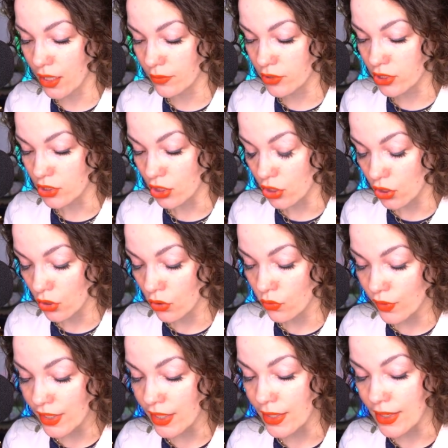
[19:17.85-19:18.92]
I'm just a girl
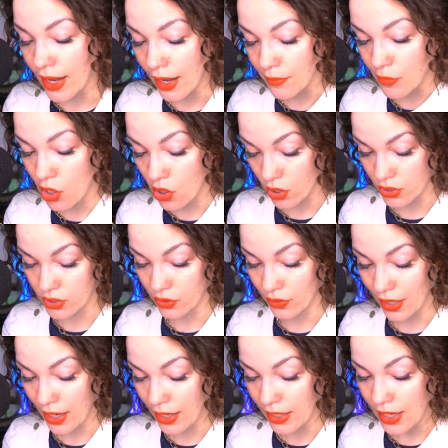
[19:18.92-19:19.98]
reading damn cards,
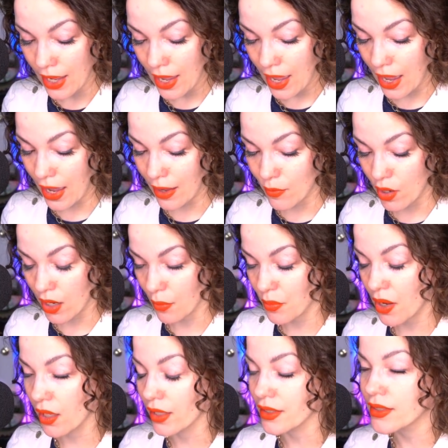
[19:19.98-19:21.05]
okay? I am not a
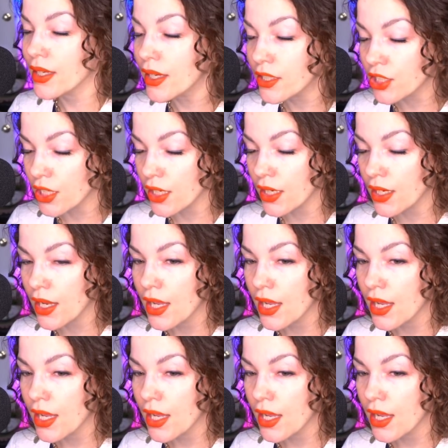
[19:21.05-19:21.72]
politician.